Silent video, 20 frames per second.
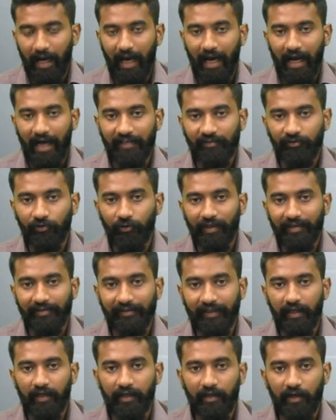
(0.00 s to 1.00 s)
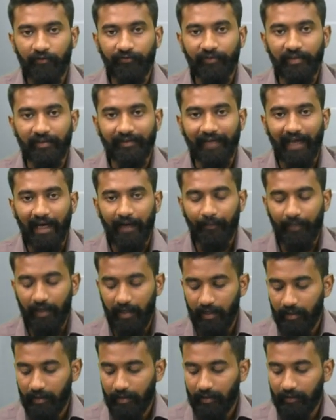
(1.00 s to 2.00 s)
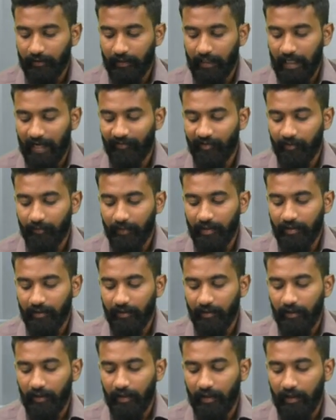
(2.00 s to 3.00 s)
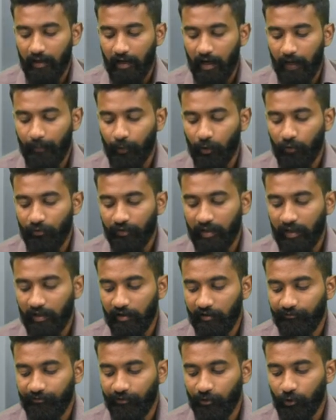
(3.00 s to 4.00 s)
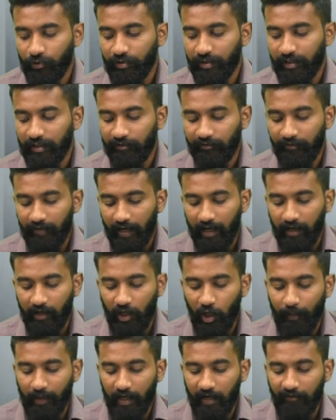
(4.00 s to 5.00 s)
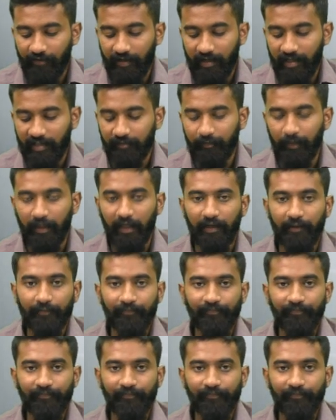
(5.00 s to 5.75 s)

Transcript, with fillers: as soon as they heard of the scam, the government approved the Fugitive Economic Offenders Bill,